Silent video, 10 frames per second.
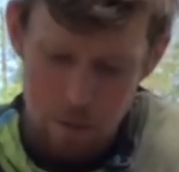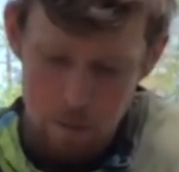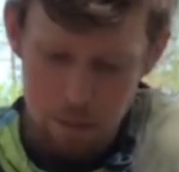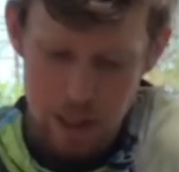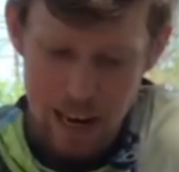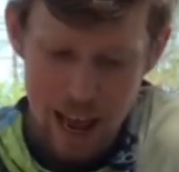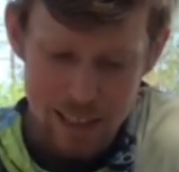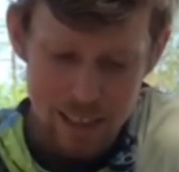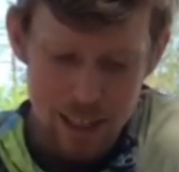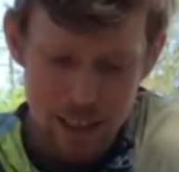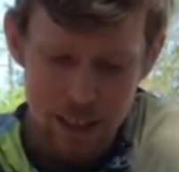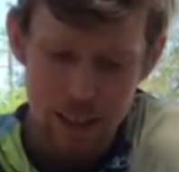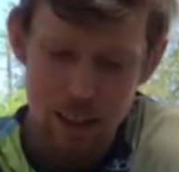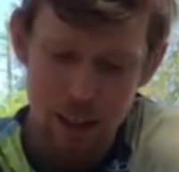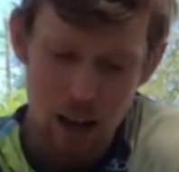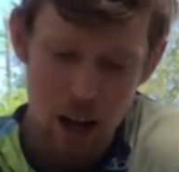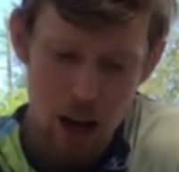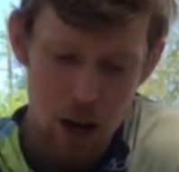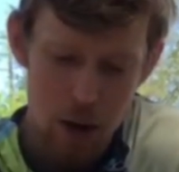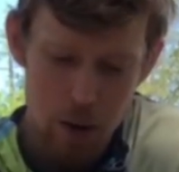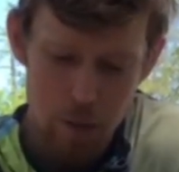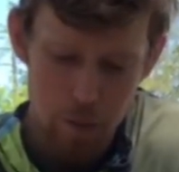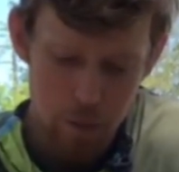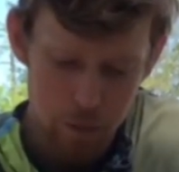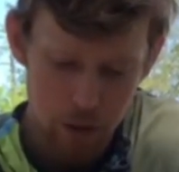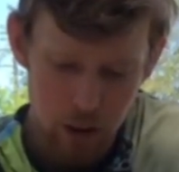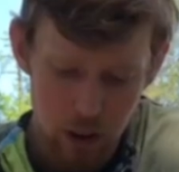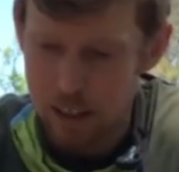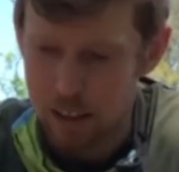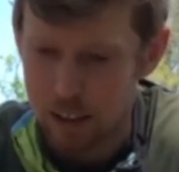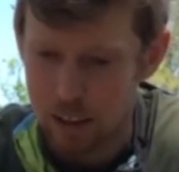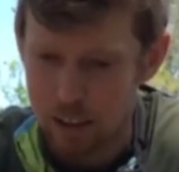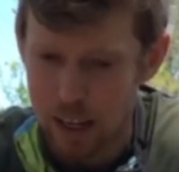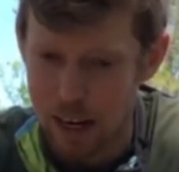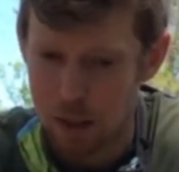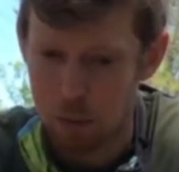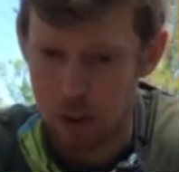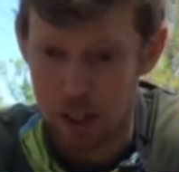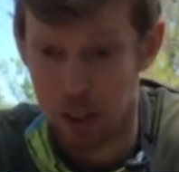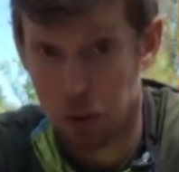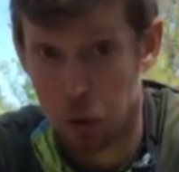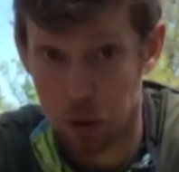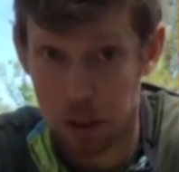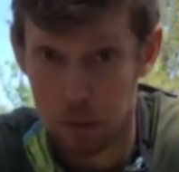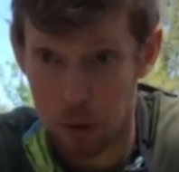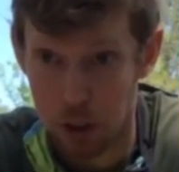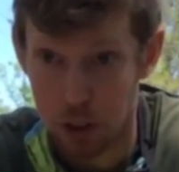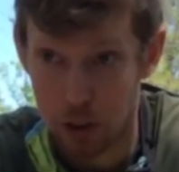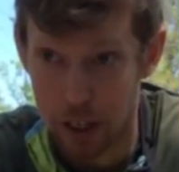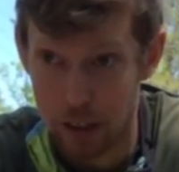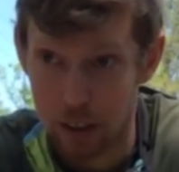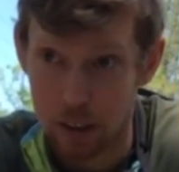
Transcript: Plastic, that is pretty good at holding the moisture in.